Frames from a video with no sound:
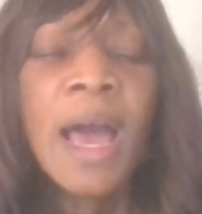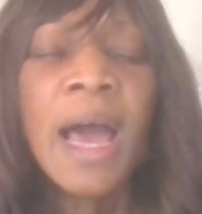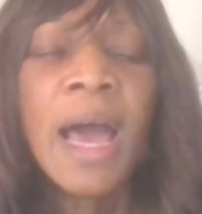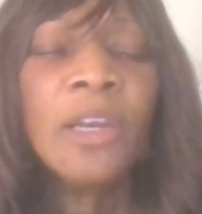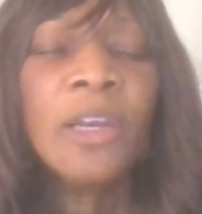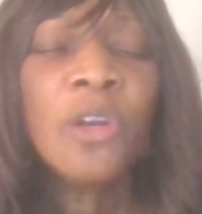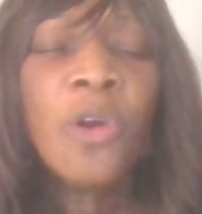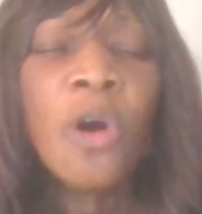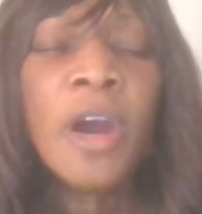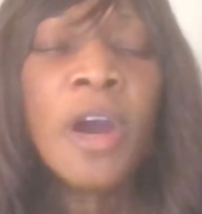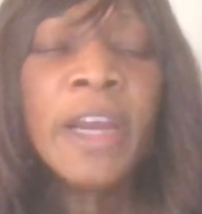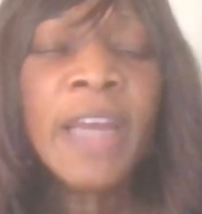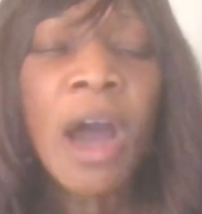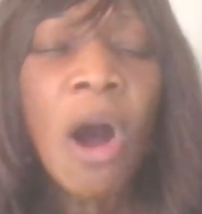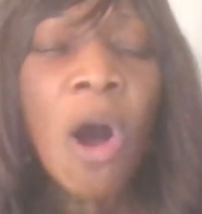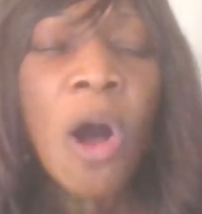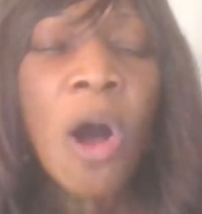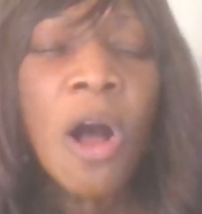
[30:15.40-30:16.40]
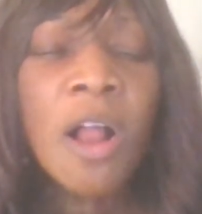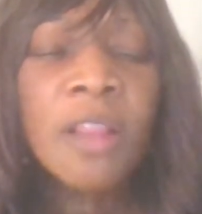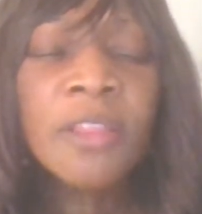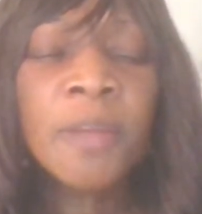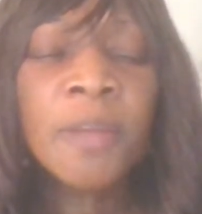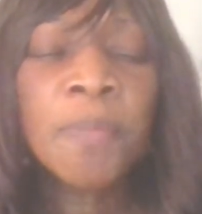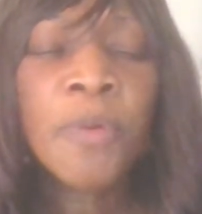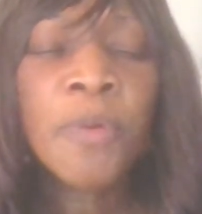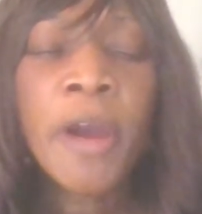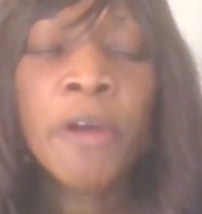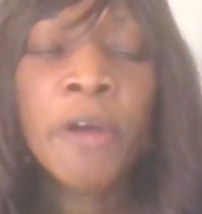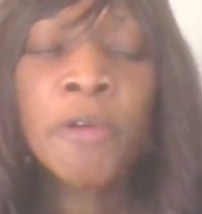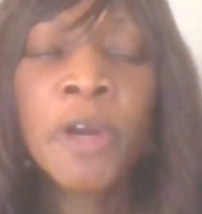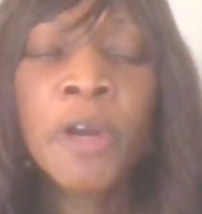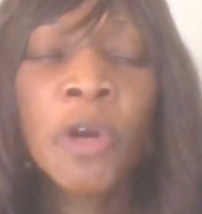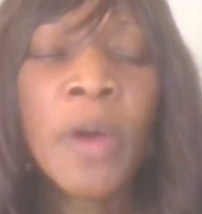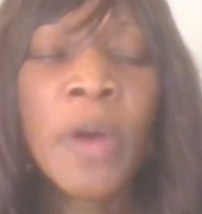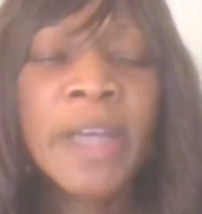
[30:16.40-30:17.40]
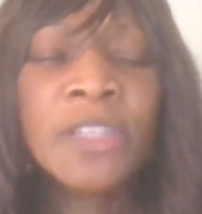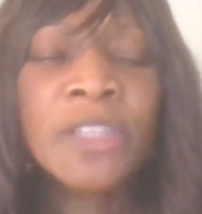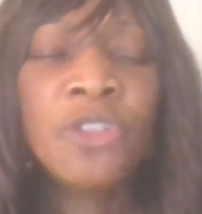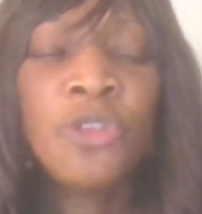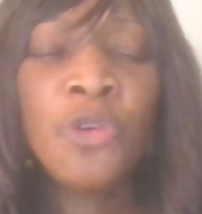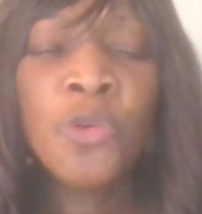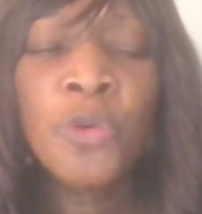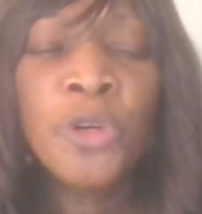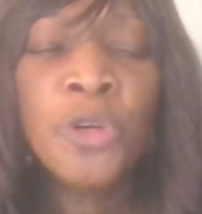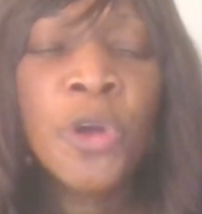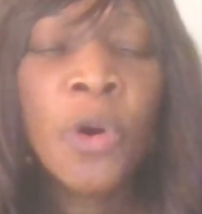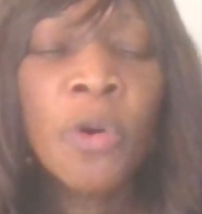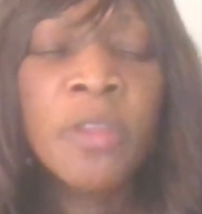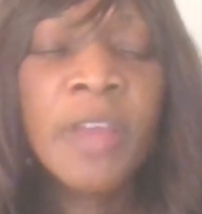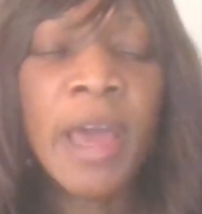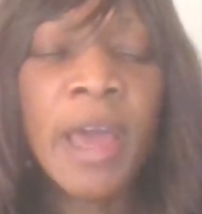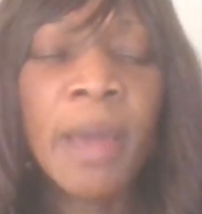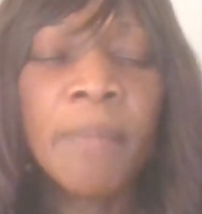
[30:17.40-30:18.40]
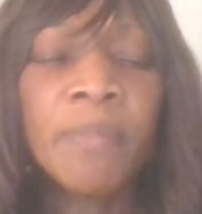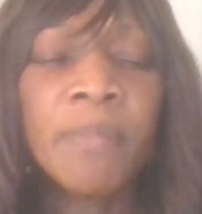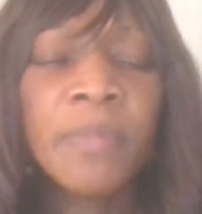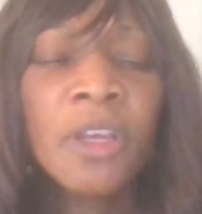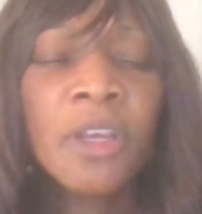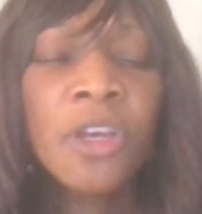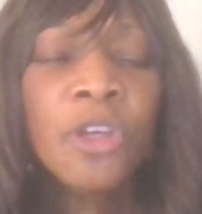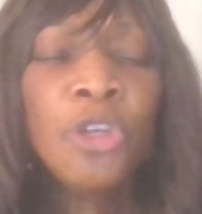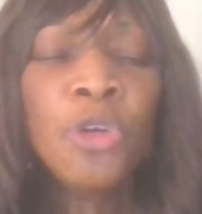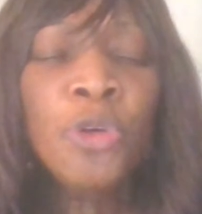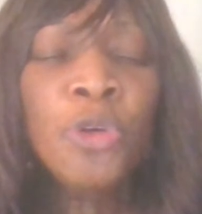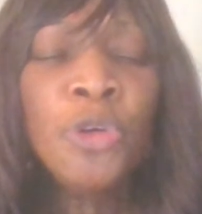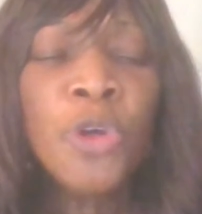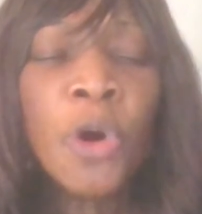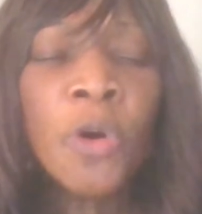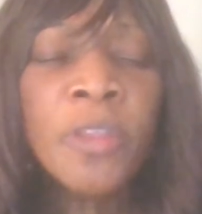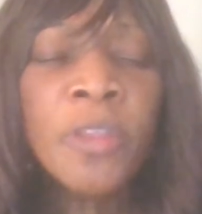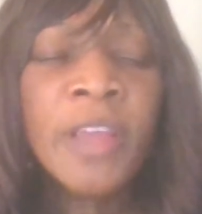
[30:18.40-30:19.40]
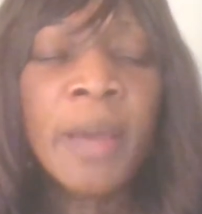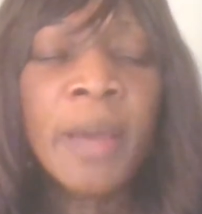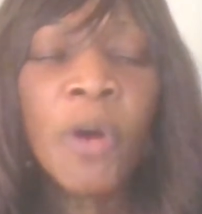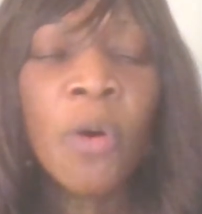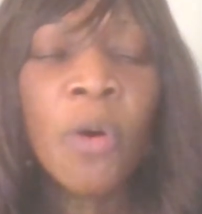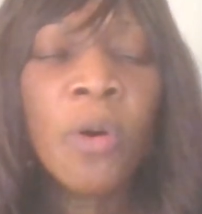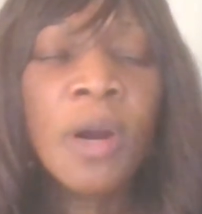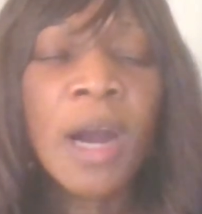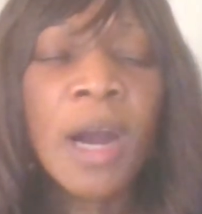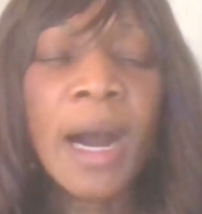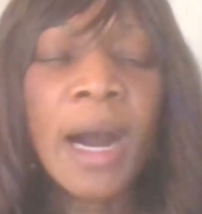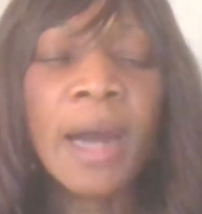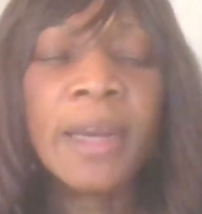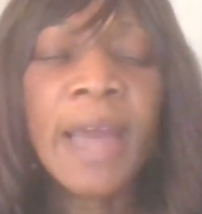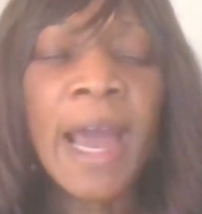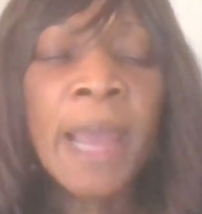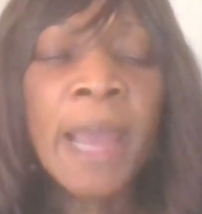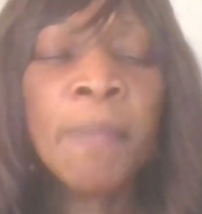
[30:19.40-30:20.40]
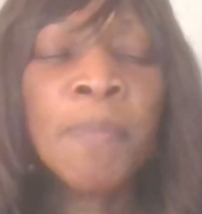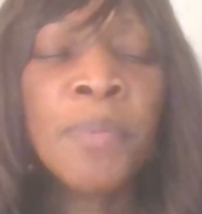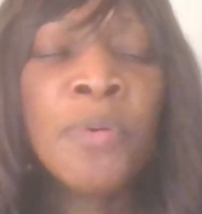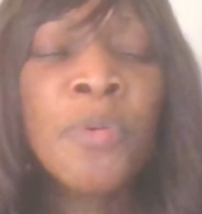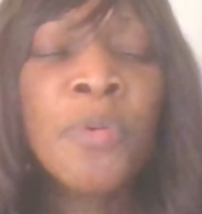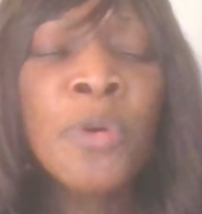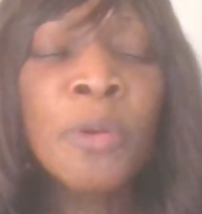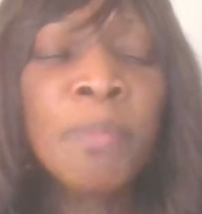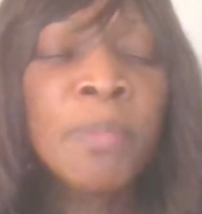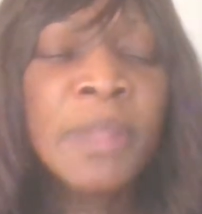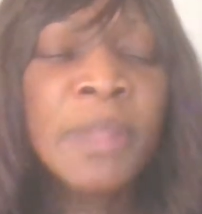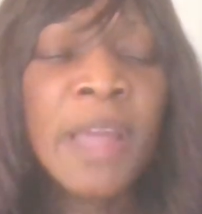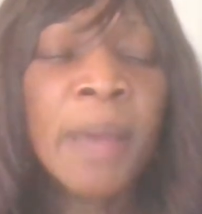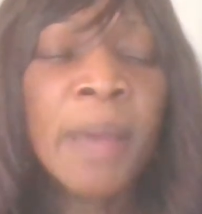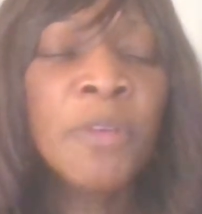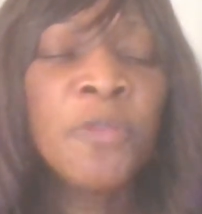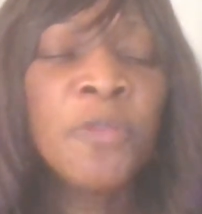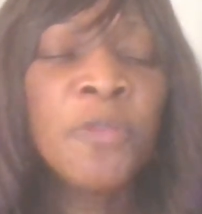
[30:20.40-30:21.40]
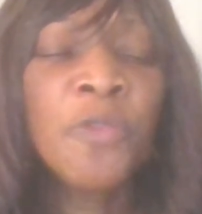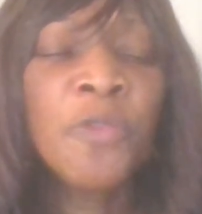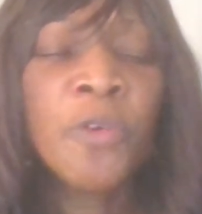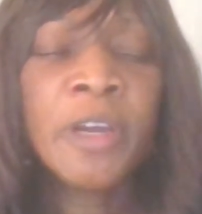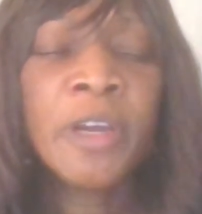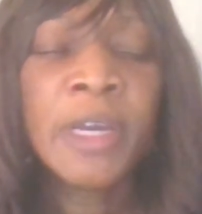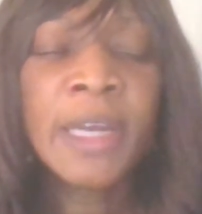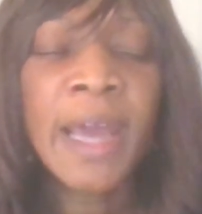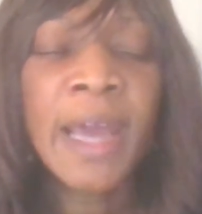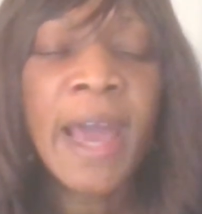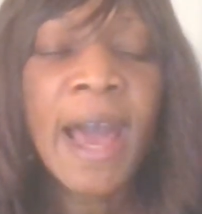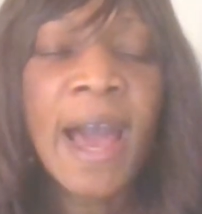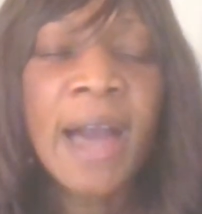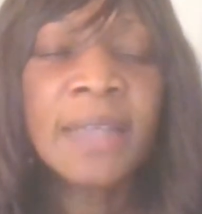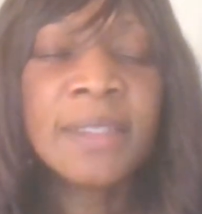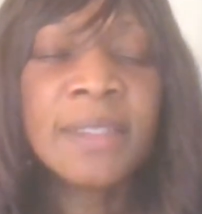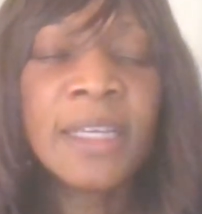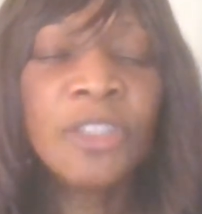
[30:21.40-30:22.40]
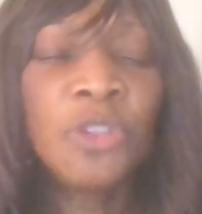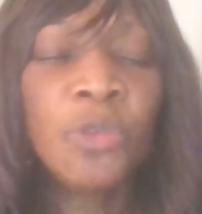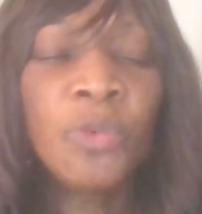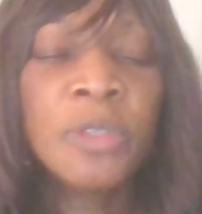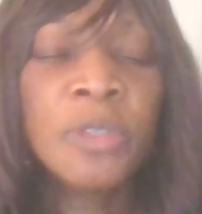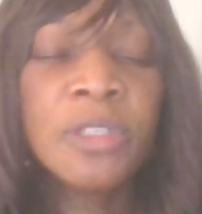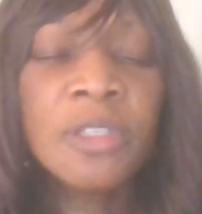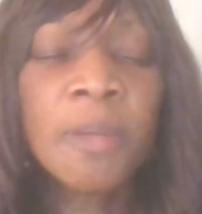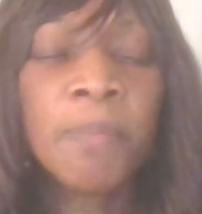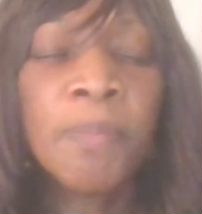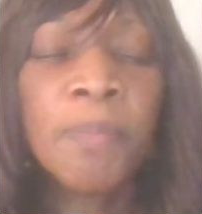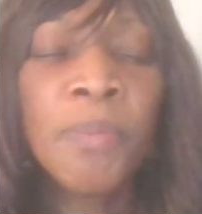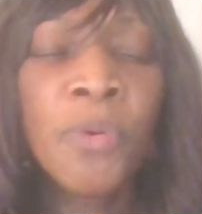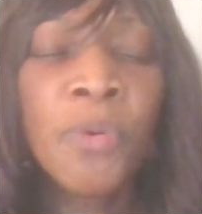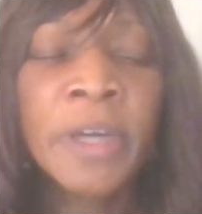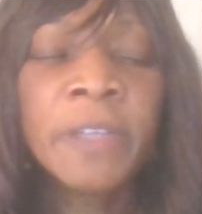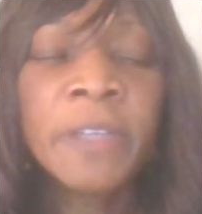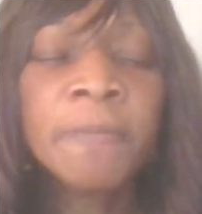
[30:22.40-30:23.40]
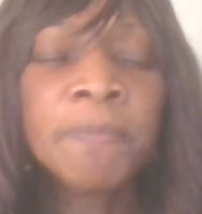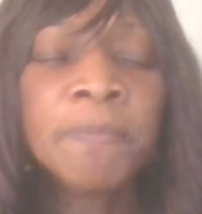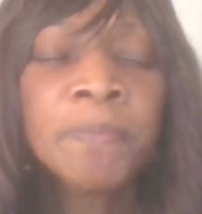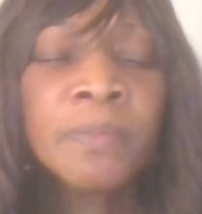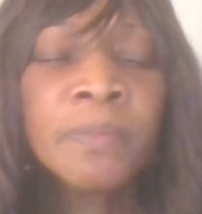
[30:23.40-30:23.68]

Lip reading: And Lord, all the prayer requests, you know them. You know them, oh God. I put them before you, and I ask that you will support